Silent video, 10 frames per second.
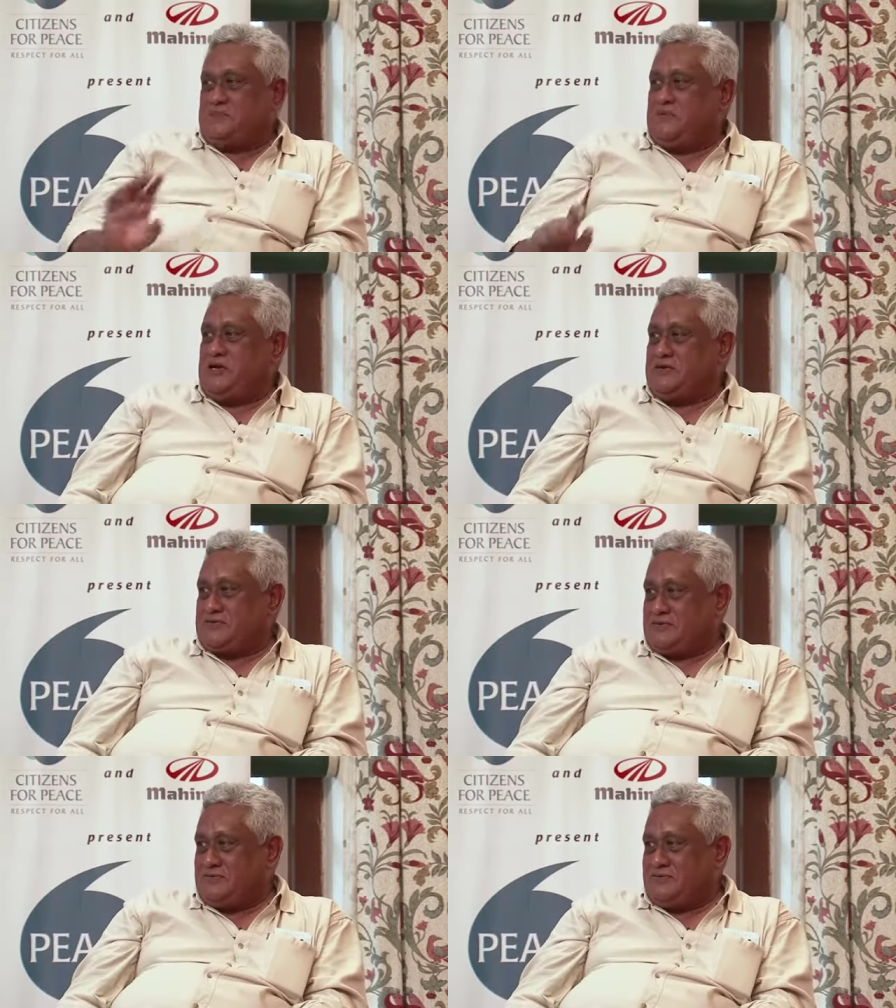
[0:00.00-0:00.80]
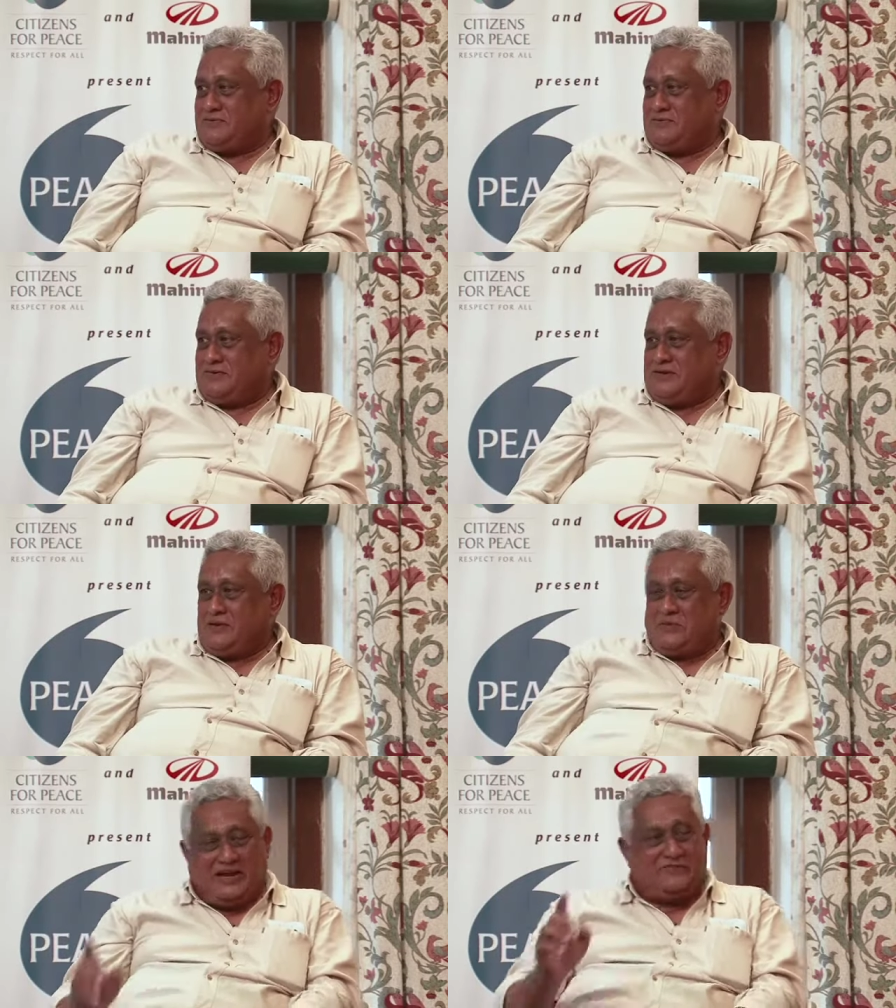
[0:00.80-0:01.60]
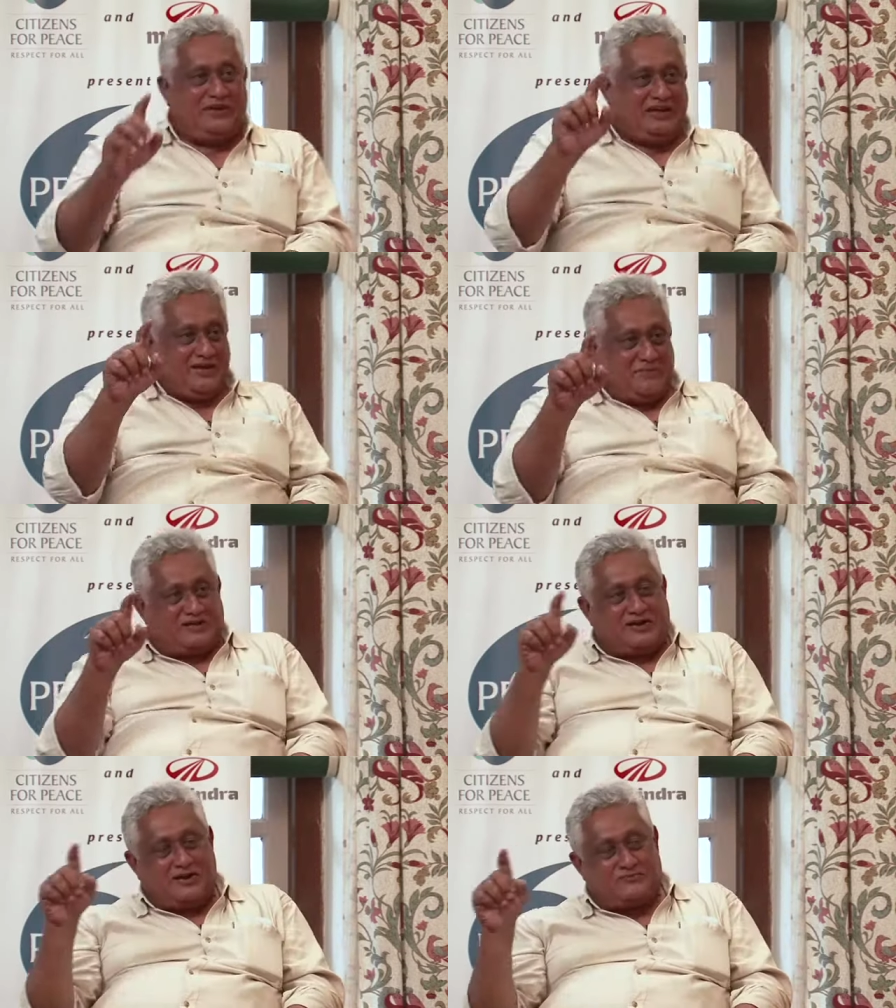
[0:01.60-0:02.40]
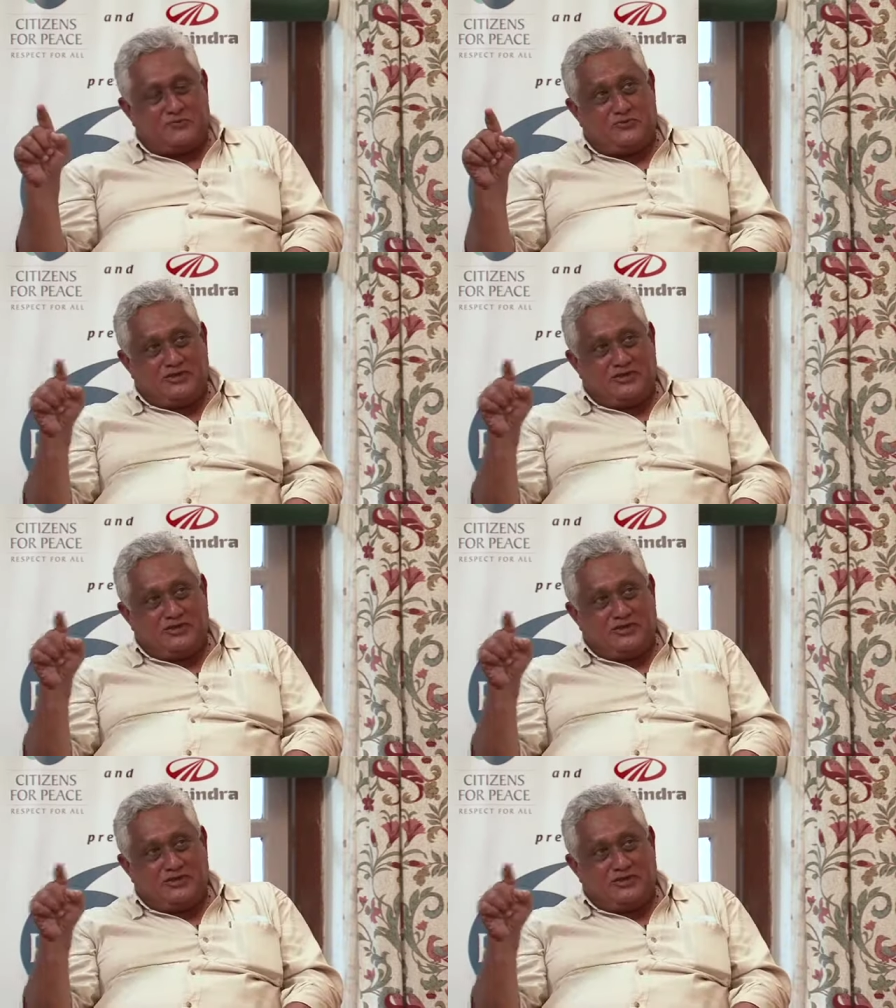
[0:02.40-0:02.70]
brilliant. But every time I start from